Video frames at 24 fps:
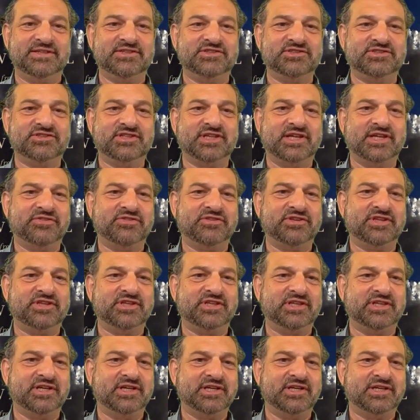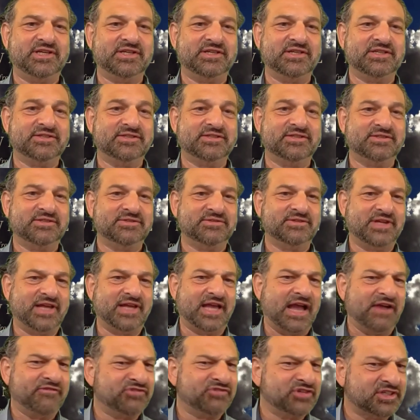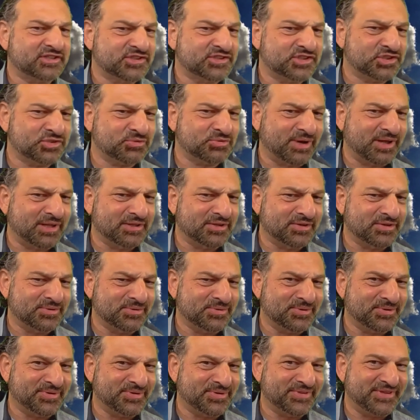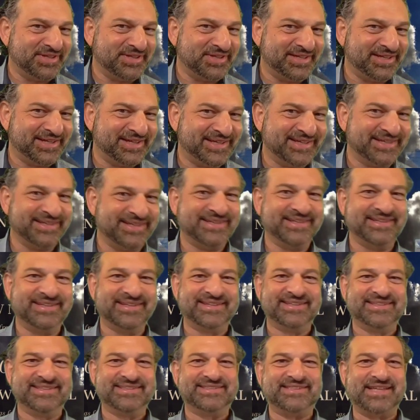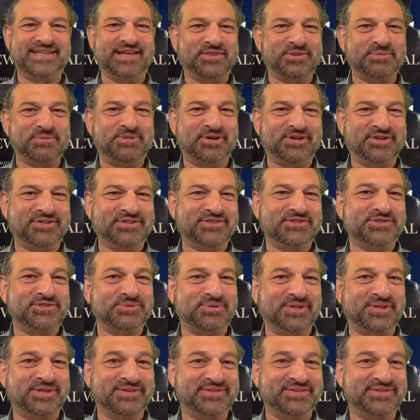that the African swallow or the South American swallow?